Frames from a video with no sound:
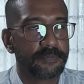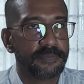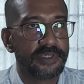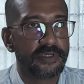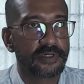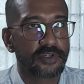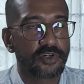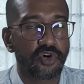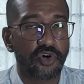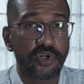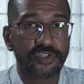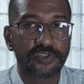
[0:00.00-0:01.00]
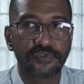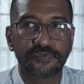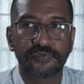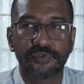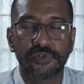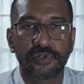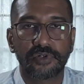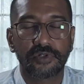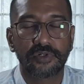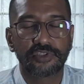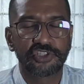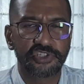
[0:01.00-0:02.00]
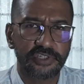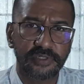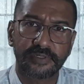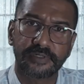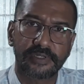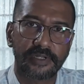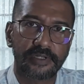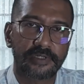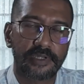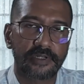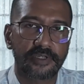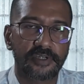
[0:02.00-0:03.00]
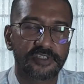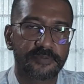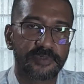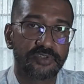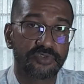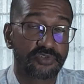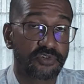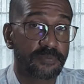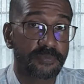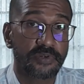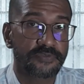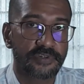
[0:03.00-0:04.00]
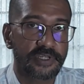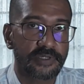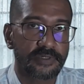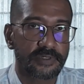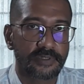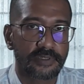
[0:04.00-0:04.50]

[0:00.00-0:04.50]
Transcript: be a cause for churn and customers to drop off, right?